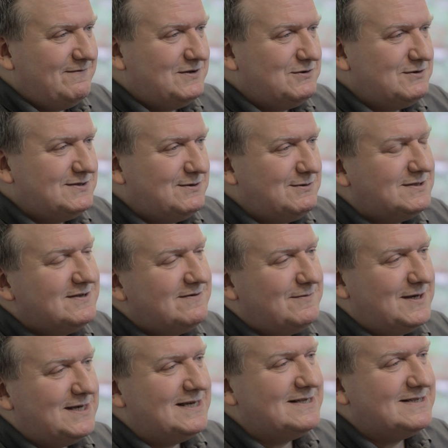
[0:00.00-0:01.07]
in all sorts of
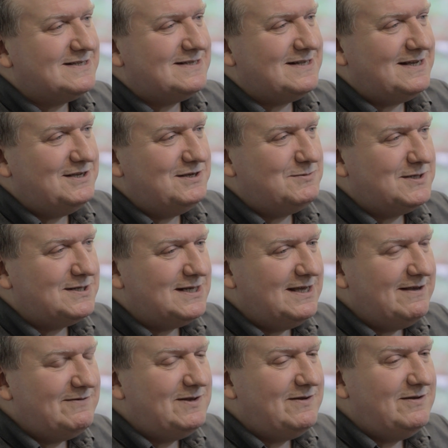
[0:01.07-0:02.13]
ways, like you wouldn't
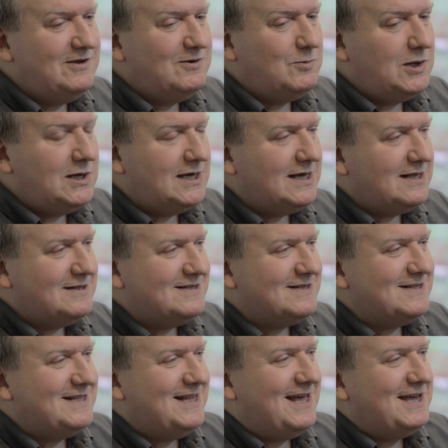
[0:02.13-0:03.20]
leave your wallet
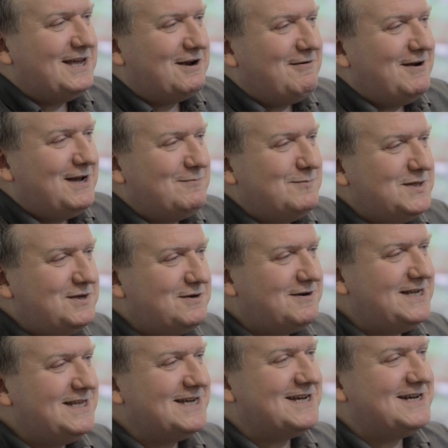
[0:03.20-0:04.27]
lying around with your
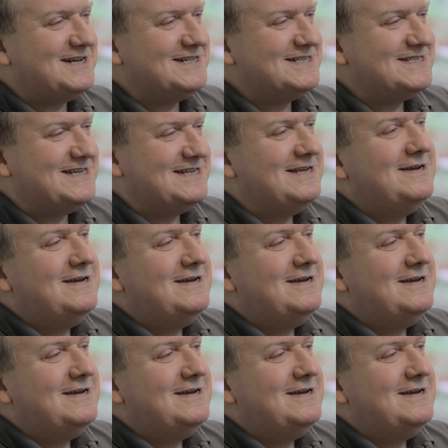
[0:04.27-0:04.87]
credit cards in.